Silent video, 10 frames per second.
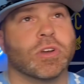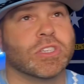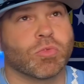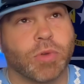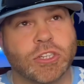He's
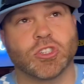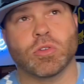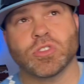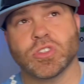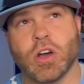a
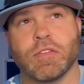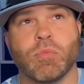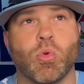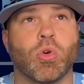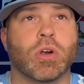redshirt
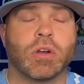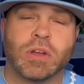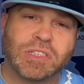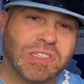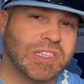sophomore,
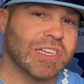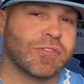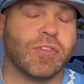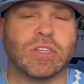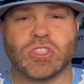
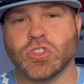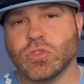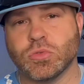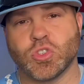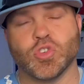
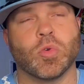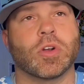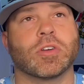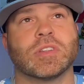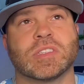6'2",
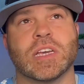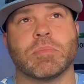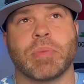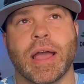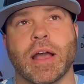210
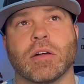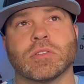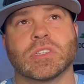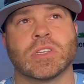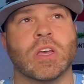
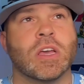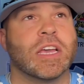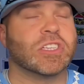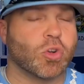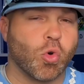pounds.
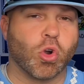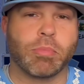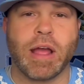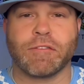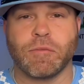He's a
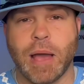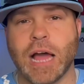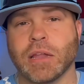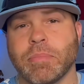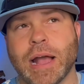quarterback from
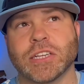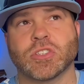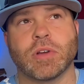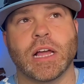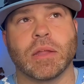
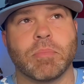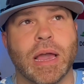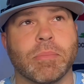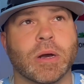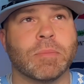Alabaster,
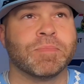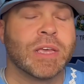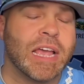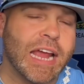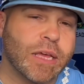Alabama,
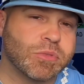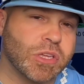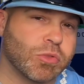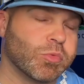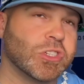and he was a
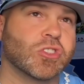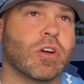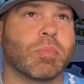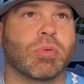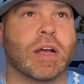
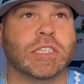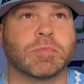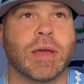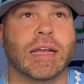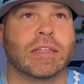3-star
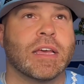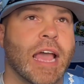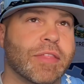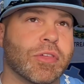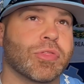prospect
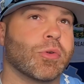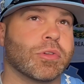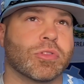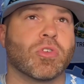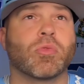and the
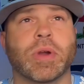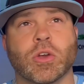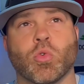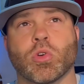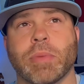33rd ranked
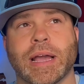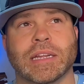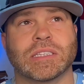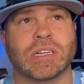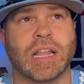quarterback in
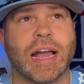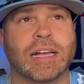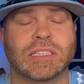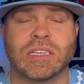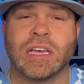his
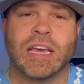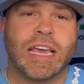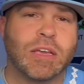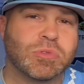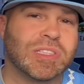class.
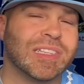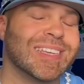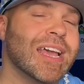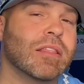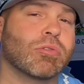He was the
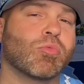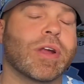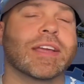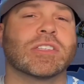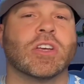10th
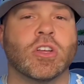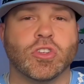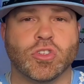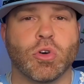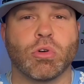ranked
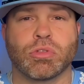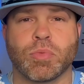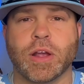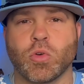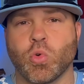dual
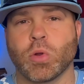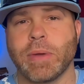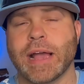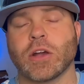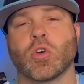threat
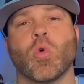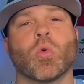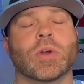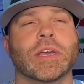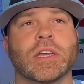quarterback
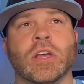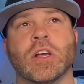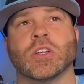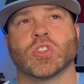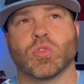according
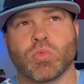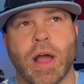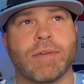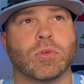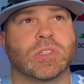to
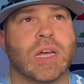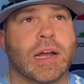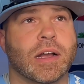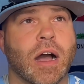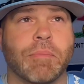
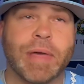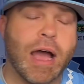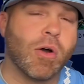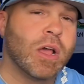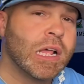Rivals.com.
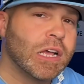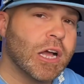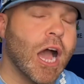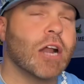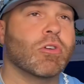Now,
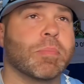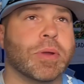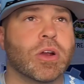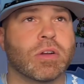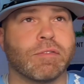Conner
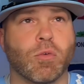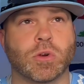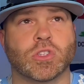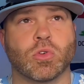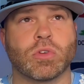appeared in 4
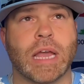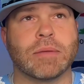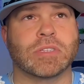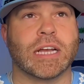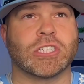total
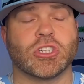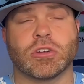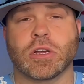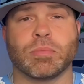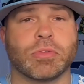games last year,
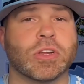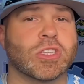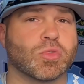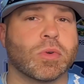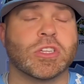completing
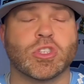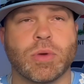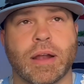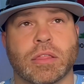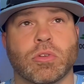22
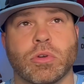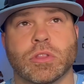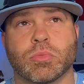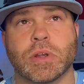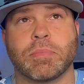out of
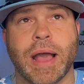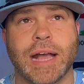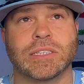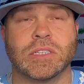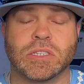33
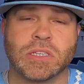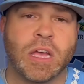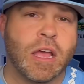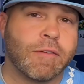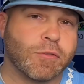passes
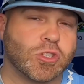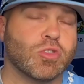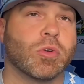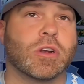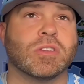for
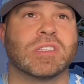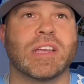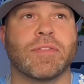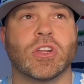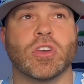
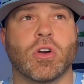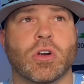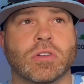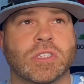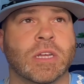270
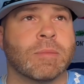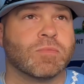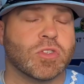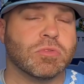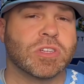yards,
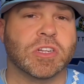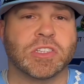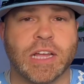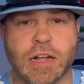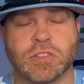2
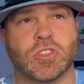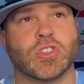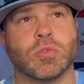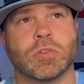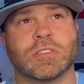touchdowns, and
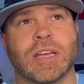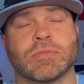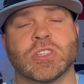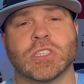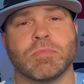2
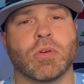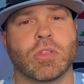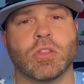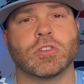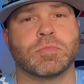interceptions. Both
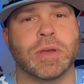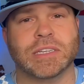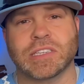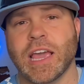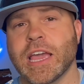of those
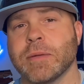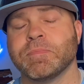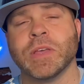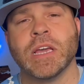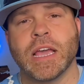picks came
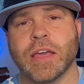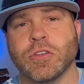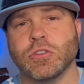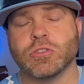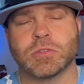in the
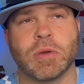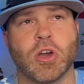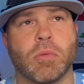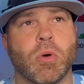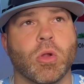Duke's
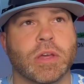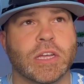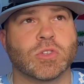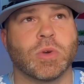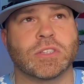Mayo Bowl
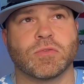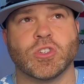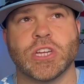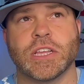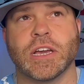against West
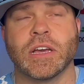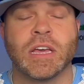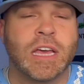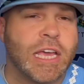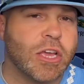Virginia.
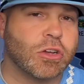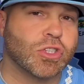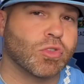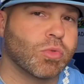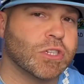He
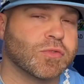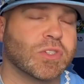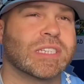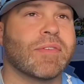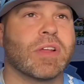also rushed for
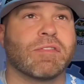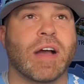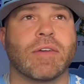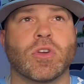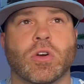
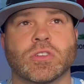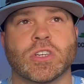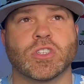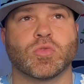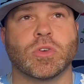75 yards
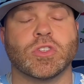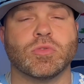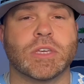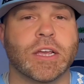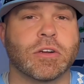on 22
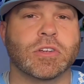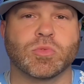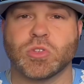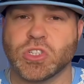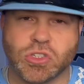carries,
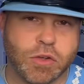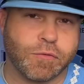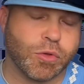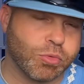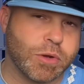which is good
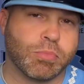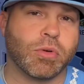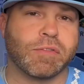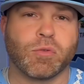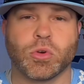for
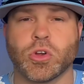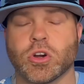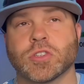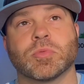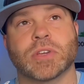3.4
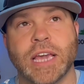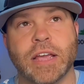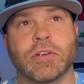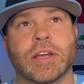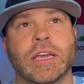yards per
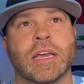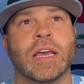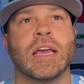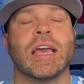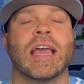carry,
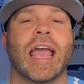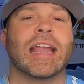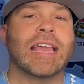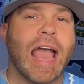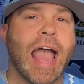and
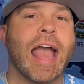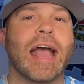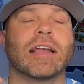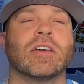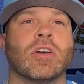he
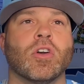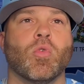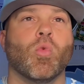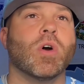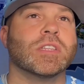had
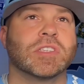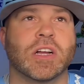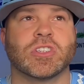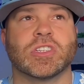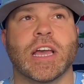1
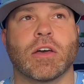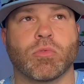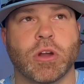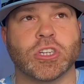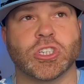touchdown
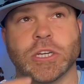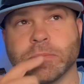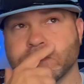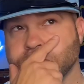rushing.